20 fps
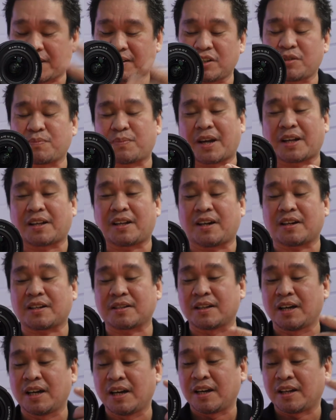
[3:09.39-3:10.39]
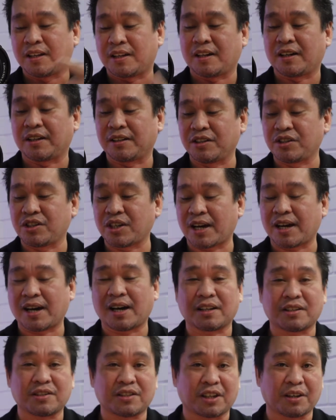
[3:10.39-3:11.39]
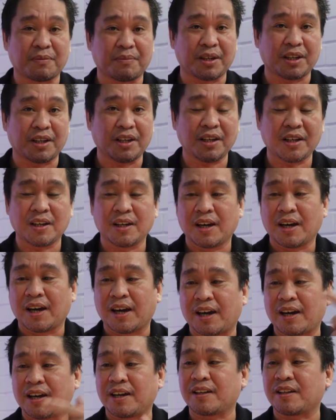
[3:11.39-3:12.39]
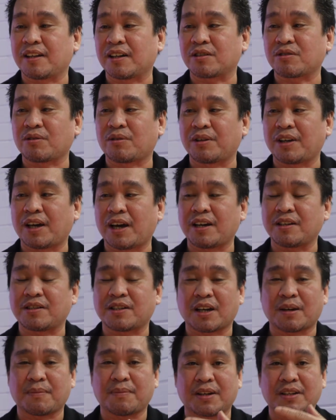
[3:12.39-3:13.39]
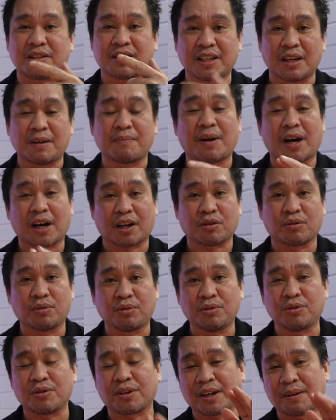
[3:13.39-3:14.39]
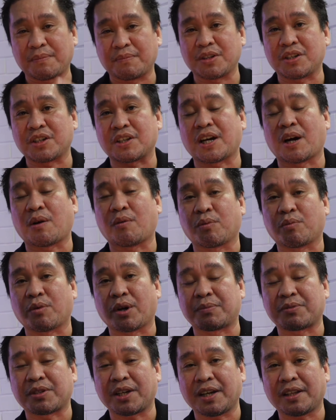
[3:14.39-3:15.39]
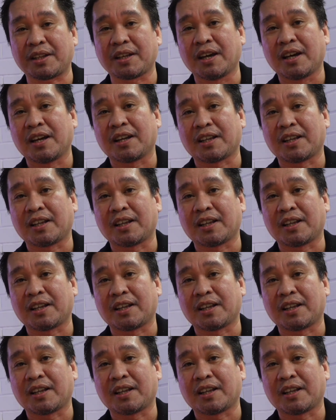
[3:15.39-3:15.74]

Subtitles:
this product, the DJI RS3 Mini and the Sony A7C Mark II, you can visit our website